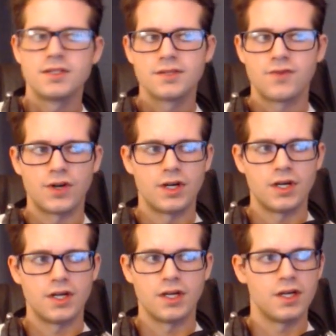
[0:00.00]
for
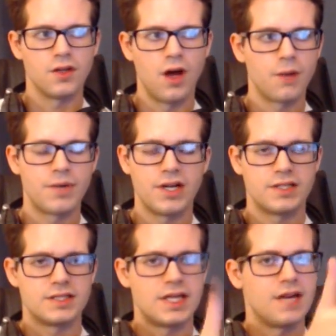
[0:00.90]
long periods
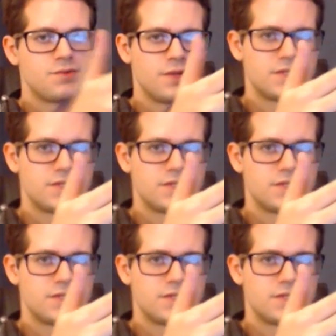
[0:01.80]
of times while this is